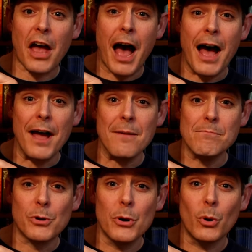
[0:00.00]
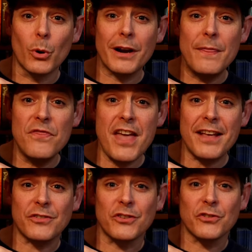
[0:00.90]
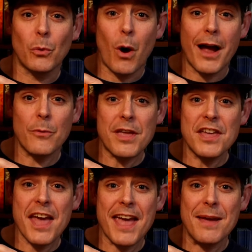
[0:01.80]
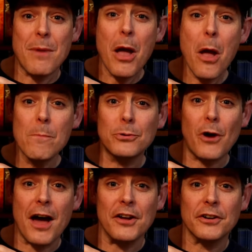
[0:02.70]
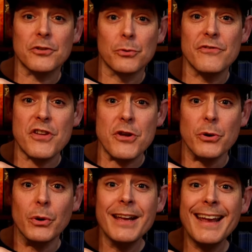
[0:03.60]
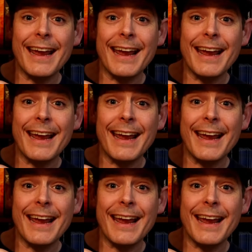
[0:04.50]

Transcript: I'm Brodor, and this is a Why We Game product review.